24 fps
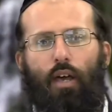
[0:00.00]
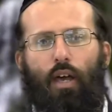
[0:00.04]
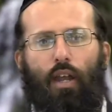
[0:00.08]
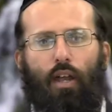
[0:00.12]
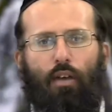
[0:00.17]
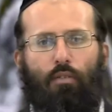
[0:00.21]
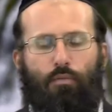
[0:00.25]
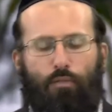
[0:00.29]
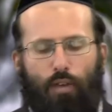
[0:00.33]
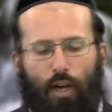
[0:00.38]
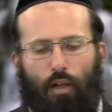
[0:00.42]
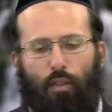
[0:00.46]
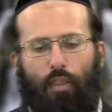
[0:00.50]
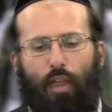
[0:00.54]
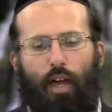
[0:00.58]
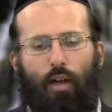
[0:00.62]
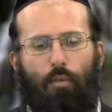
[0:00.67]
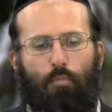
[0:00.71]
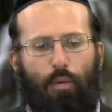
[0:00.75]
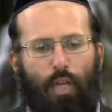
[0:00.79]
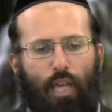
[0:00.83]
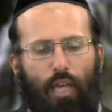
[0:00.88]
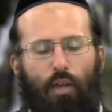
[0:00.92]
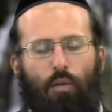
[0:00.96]
And I felt
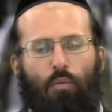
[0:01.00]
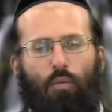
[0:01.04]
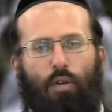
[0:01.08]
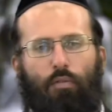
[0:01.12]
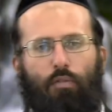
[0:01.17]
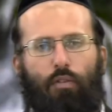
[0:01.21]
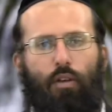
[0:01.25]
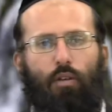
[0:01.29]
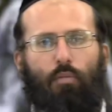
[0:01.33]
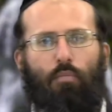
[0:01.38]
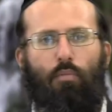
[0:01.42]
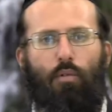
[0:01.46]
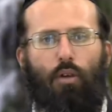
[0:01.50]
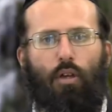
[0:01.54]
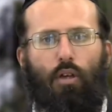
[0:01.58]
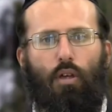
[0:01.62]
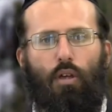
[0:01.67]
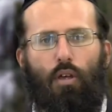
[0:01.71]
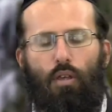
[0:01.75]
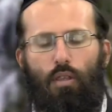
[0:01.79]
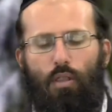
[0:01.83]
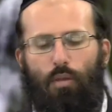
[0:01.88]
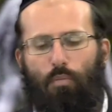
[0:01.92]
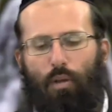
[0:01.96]
that being with him,
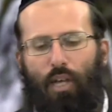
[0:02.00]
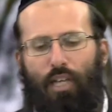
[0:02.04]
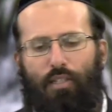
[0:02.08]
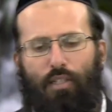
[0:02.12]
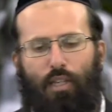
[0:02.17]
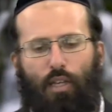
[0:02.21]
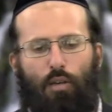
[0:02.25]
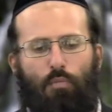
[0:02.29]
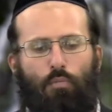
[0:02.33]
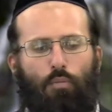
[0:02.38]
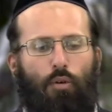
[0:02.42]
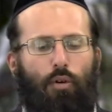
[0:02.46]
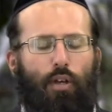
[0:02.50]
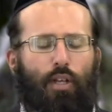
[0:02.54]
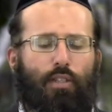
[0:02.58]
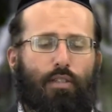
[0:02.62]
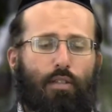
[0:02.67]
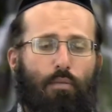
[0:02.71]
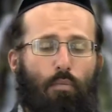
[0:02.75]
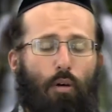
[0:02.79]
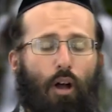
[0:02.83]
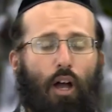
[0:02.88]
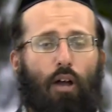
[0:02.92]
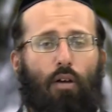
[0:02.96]
the blessing he brought
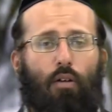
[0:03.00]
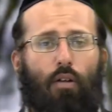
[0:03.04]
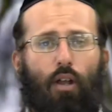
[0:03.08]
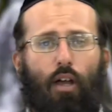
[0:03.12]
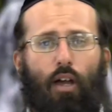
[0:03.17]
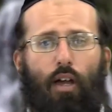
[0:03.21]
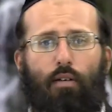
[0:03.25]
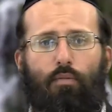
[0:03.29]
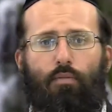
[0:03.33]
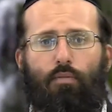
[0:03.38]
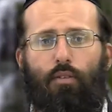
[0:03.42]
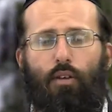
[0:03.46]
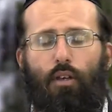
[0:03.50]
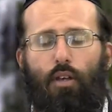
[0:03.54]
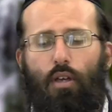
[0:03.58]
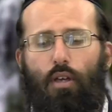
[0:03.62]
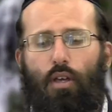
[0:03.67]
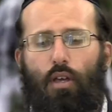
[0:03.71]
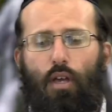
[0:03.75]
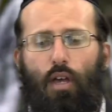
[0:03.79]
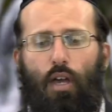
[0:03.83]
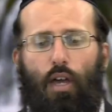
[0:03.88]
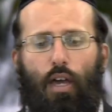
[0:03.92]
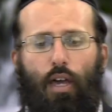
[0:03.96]
into my own life,
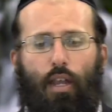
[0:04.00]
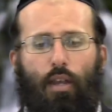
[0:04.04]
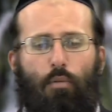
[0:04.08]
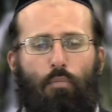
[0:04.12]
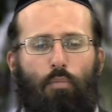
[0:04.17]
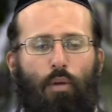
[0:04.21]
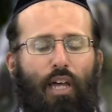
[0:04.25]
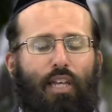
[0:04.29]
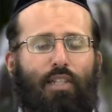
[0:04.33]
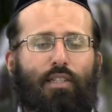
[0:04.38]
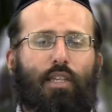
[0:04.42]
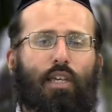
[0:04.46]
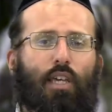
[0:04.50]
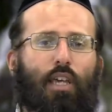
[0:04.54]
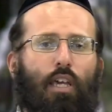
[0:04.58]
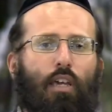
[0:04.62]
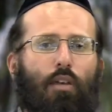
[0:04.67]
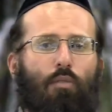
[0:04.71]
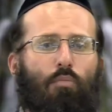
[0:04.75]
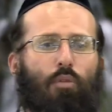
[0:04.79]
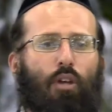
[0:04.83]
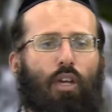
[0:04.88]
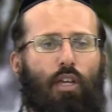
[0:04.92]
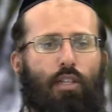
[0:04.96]
and the blessing he
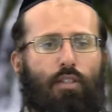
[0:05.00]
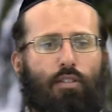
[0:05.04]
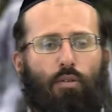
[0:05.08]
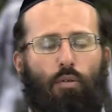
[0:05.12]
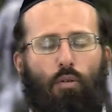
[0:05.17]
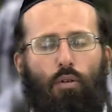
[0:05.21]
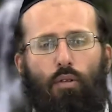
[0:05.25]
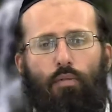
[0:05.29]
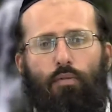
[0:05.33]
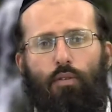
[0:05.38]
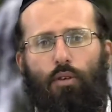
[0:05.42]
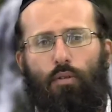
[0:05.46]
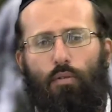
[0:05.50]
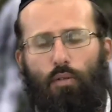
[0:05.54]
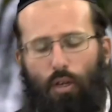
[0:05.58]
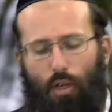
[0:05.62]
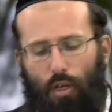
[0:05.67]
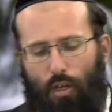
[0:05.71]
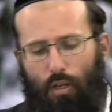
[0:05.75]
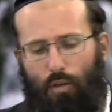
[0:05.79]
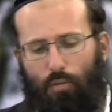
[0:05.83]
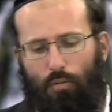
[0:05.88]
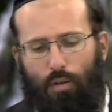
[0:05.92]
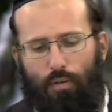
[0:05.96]
can bring into all of you
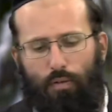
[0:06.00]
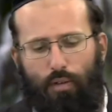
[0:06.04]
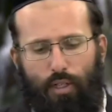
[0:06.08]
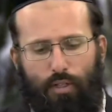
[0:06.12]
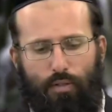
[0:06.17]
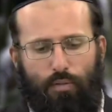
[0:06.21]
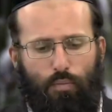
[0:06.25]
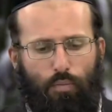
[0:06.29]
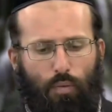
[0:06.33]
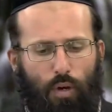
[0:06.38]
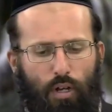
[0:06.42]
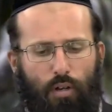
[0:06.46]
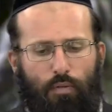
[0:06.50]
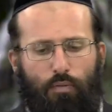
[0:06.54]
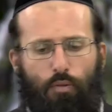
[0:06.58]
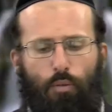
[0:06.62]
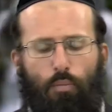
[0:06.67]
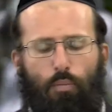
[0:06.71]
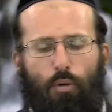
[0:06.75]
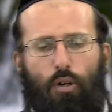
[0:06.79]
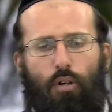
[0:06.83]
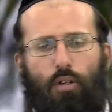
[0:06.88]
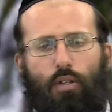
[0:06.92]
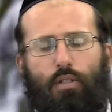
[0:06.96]
with his
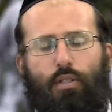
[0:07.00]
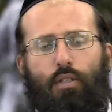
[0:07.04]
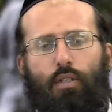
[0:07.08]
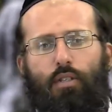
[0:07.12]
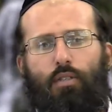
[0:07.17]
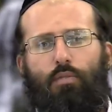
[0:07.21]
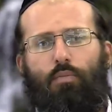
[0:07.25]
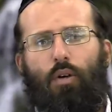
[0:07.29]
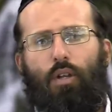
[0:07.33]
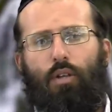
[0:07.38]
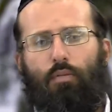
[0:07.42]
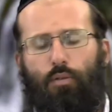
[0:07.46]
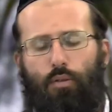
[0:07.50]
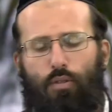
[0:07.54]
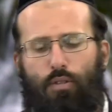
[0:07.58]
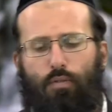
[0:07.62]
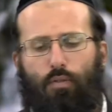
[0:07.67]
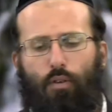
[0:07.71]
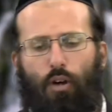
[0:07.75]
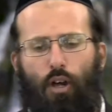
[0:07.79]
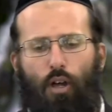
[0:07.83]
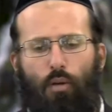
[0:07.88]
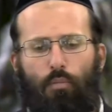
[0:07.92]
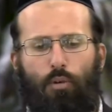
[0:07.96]
wonderful books and his wonderful
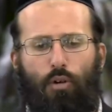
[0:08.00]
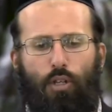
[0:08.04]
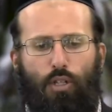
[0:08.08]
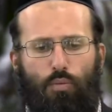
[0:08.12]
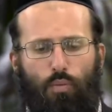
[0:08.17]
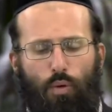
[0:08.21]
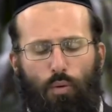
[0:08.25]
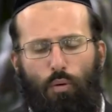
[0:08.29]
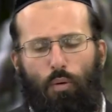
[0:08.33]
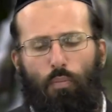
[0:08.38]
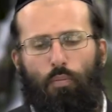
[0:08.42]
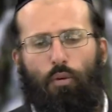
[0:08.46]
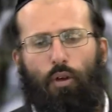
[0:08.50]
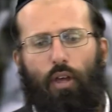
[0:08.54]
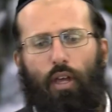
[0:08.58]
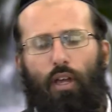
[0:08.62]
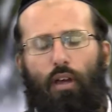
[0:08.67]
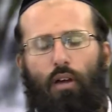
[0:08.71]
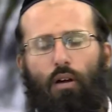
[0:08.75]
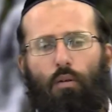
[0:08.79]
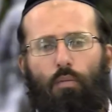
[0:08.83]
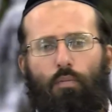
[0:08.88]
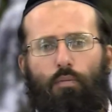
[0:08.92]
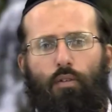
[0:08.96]
svarim, which we will
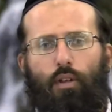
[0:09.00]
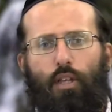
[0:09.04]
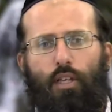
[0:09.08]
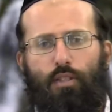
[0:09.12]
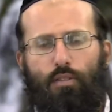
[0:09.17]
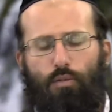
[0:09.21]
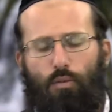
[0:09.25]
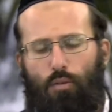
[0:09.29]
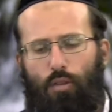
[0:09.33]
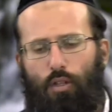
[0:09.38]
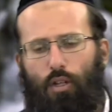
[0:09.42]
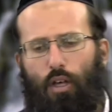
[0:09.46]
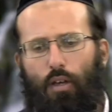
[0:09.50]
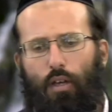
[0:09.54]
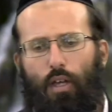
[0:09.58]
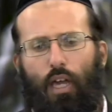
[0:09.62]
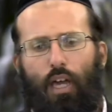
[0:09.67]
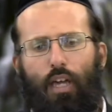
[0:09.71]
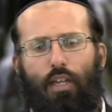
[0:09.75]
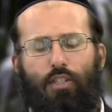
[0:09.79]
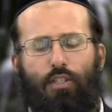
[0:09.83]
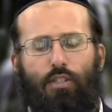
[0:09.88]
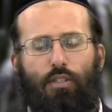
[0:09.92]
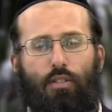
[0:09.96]
bring hopefully to all the
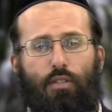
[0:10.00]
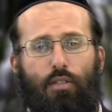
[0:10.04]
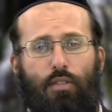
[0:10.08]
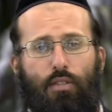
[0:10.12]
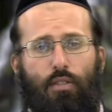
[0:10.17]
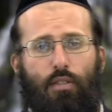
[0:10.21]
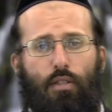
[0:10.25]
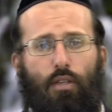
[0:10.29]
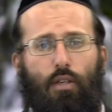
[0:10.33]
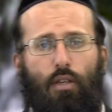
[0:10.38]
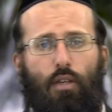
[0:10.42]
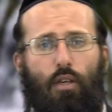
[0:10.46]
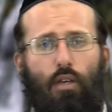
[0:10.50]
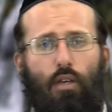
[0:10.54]
locations.